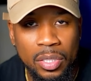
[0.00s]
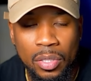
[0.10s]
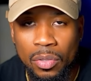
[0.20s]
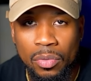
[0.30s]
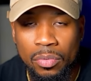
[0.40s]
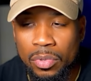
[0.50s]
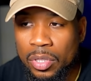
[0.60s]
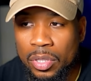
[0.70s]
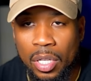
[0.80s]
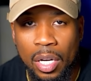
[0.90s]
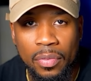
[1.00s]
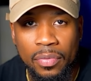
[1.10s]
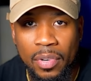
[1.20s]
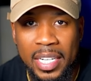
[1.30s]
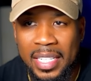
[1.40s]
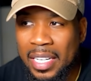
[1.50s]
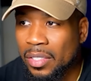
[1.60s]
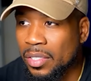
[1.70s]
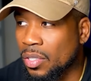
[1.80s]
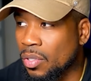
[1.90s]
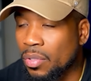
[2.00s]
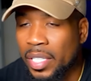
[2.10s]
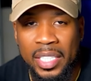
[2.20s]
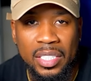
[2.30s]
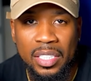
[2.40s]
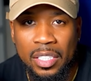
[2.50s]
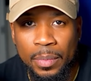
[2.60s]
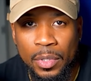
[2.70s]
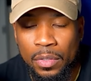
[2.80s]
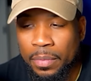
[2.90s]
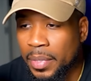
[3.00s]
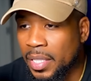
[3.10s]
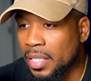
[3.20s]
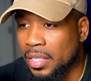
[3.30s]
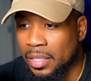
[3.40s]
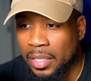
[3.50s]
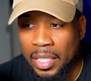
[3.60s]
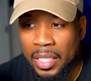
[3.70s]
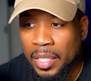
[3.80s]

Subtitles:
are so soft right now, and this whole incel movement and